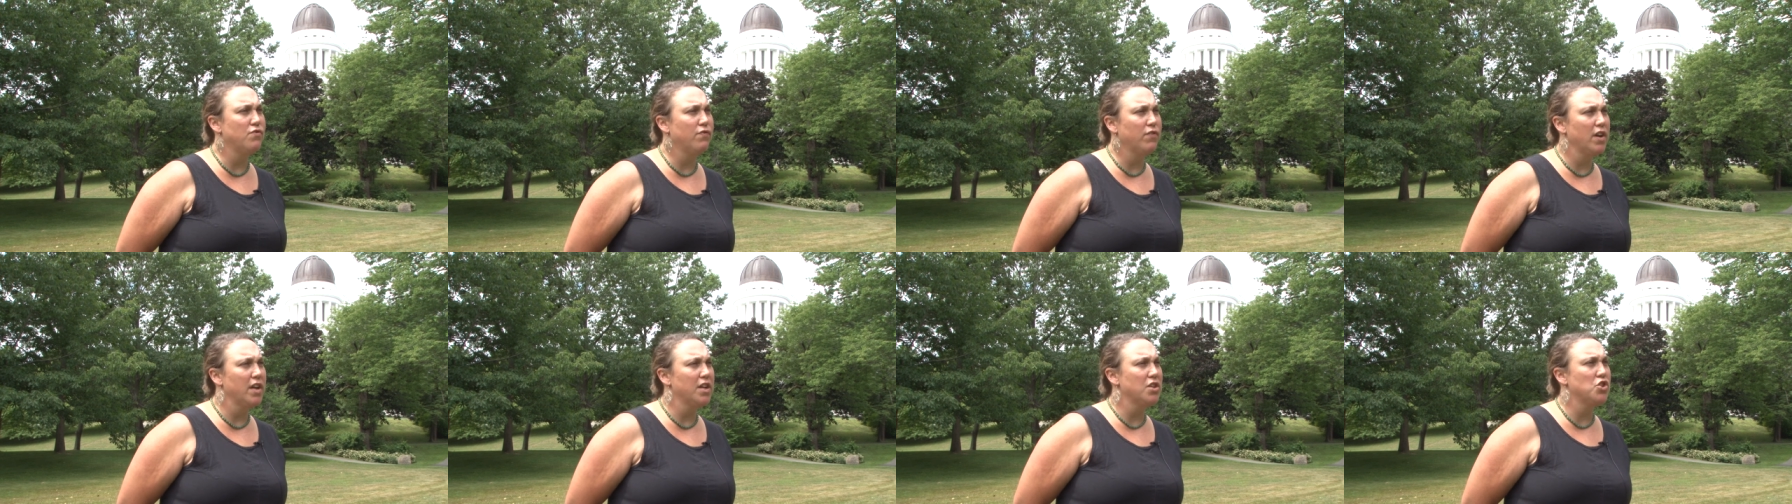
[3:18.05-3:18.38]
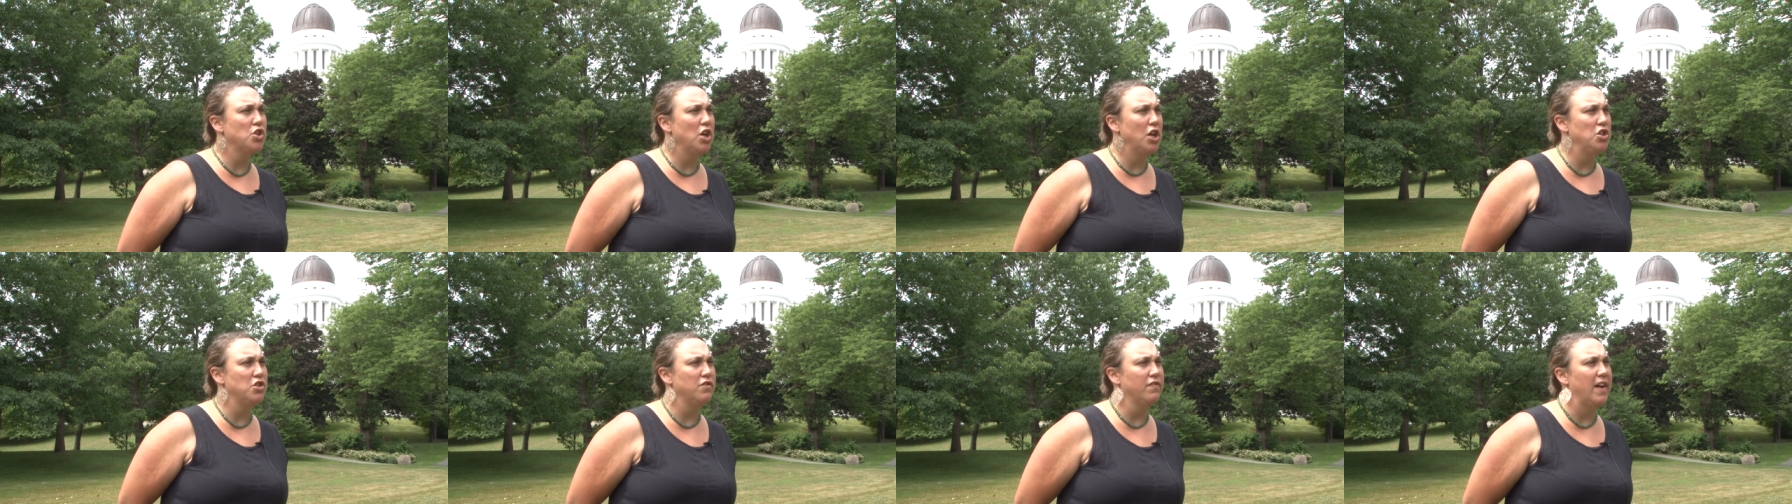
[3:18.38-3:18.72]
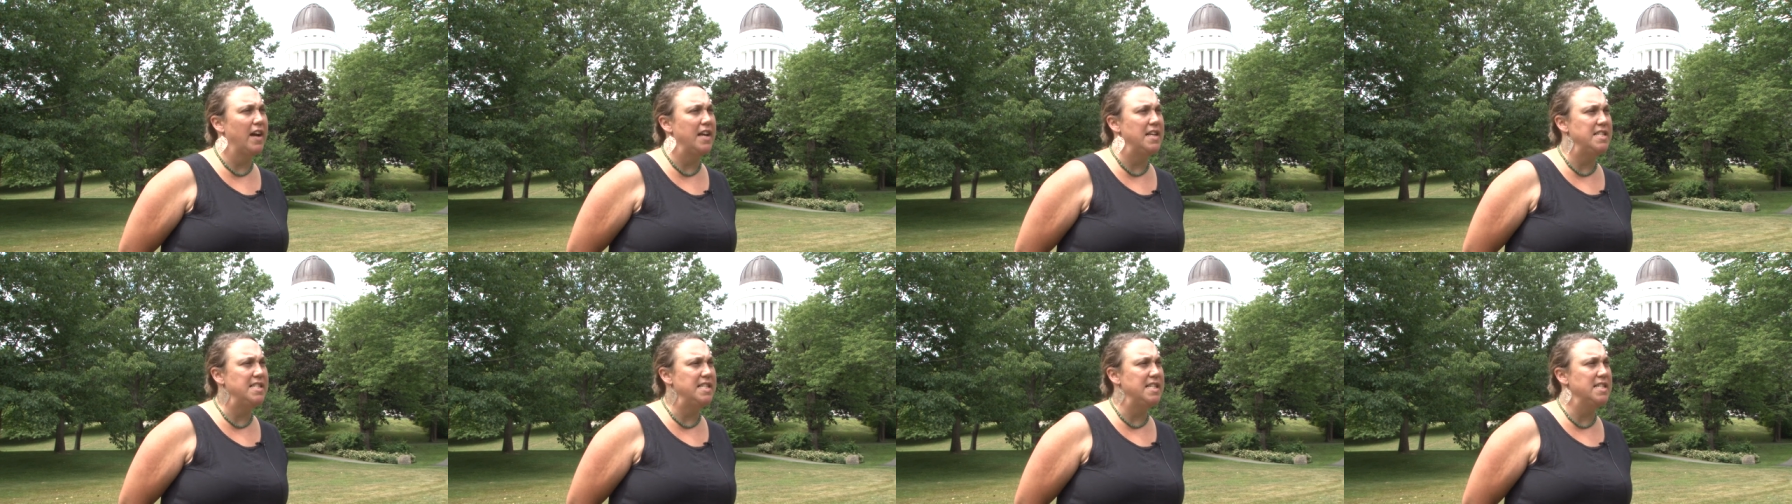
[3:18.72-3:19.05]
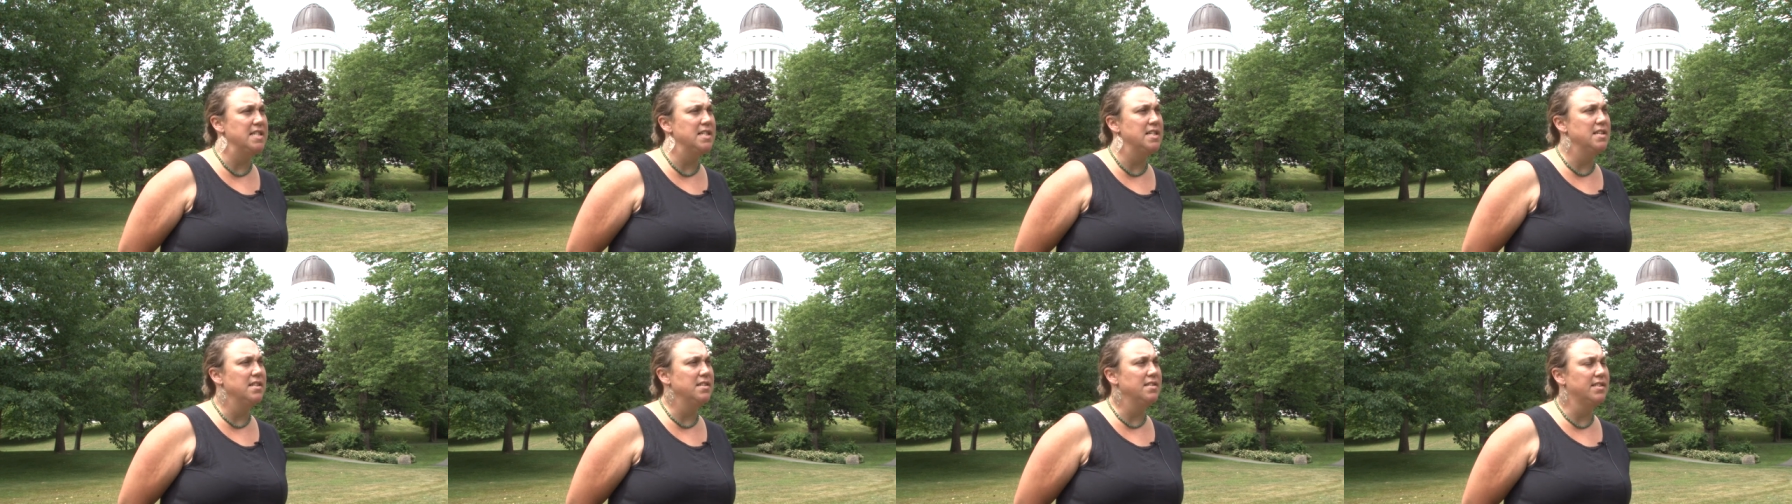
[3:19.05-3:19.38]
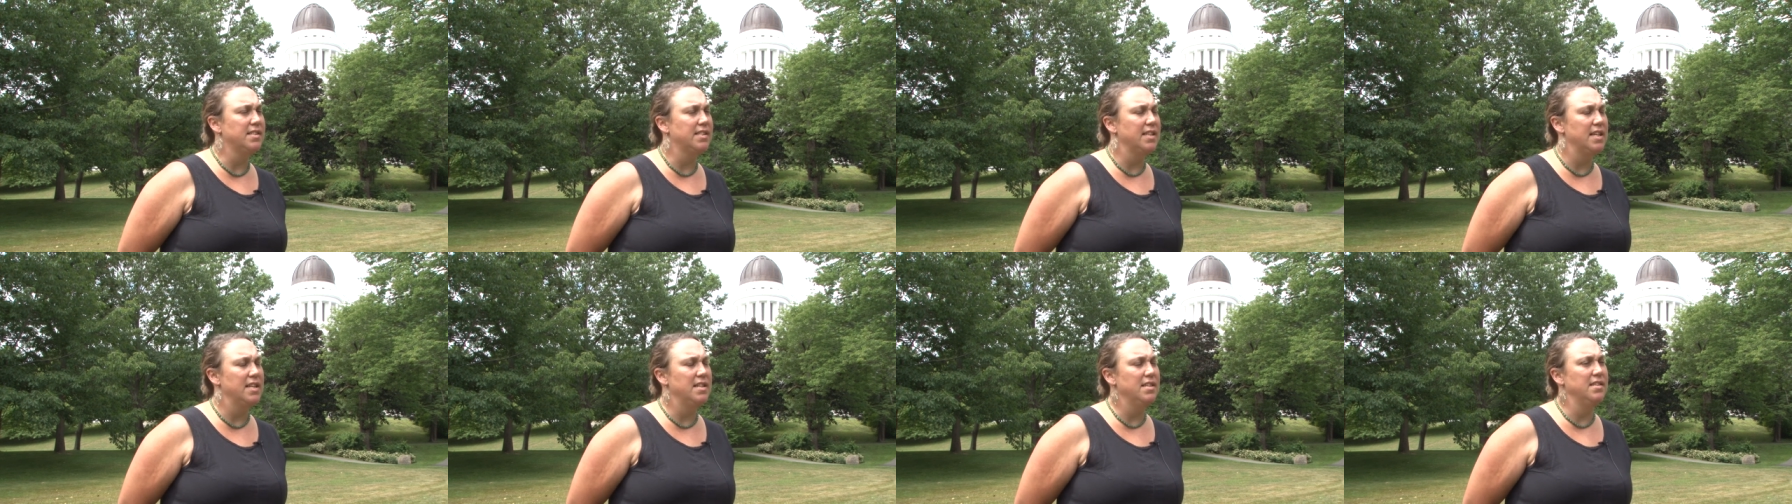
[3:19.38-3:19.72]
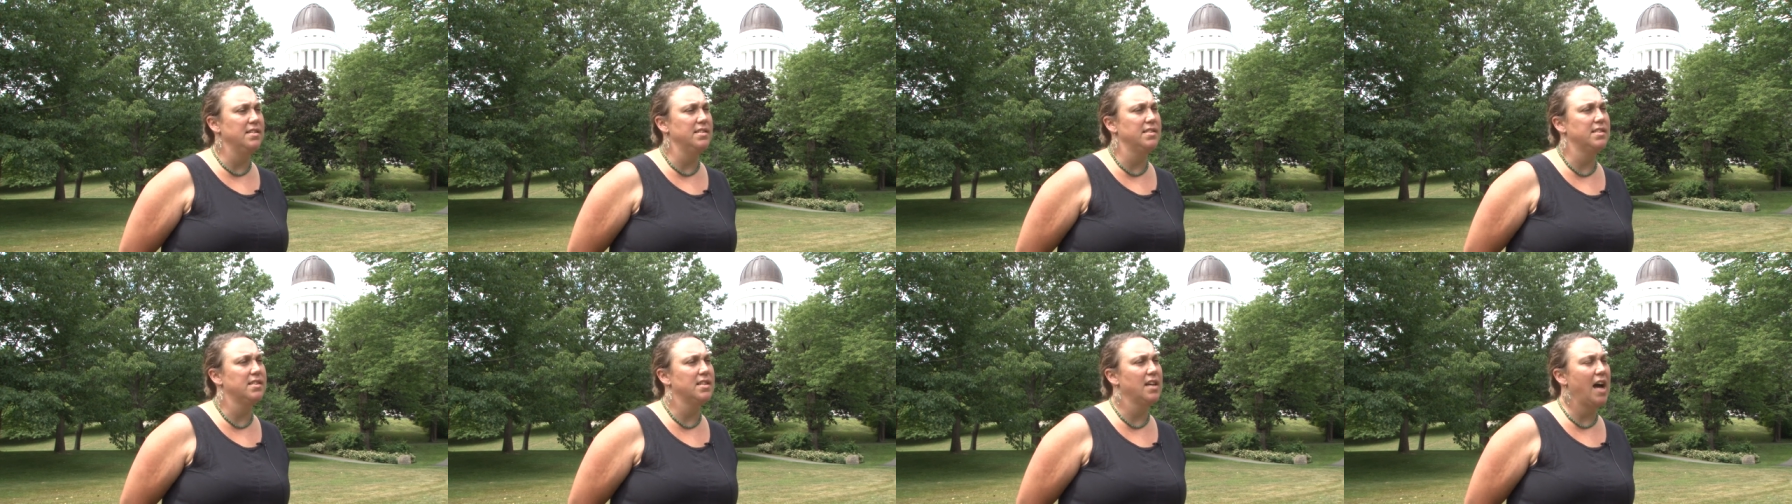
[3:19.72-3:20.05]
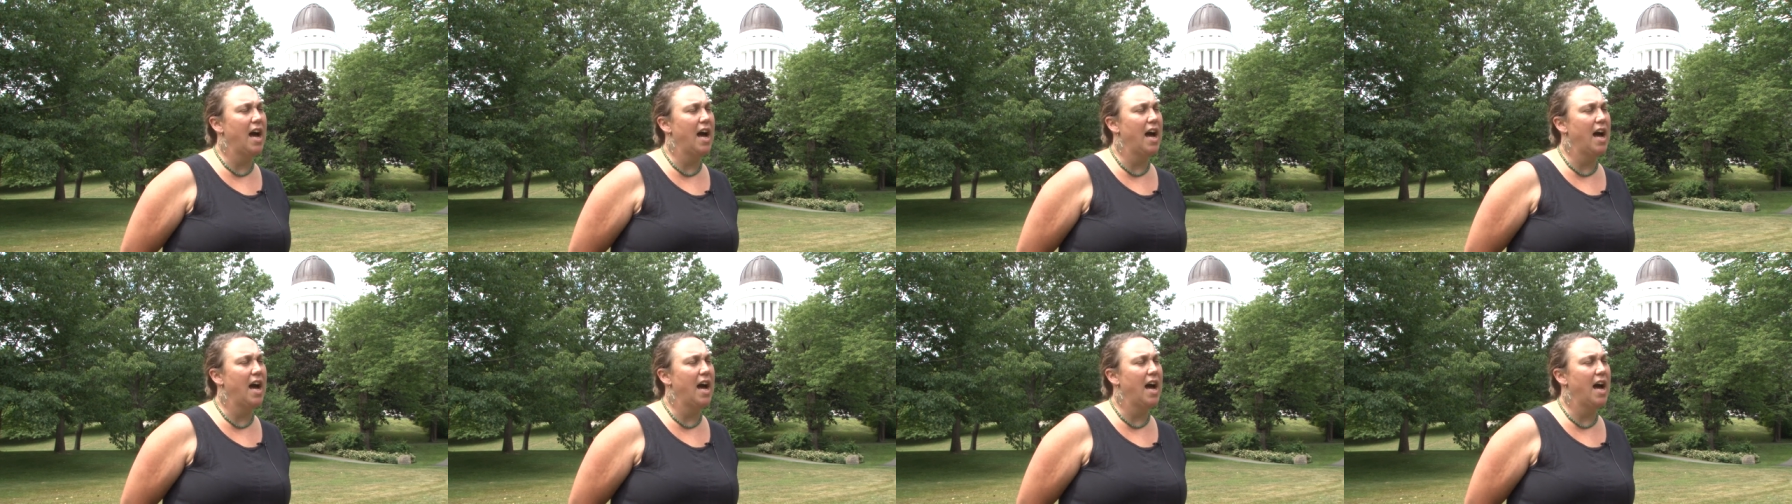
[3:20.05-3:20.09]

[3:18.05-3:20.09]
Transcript: free exchange of ideas is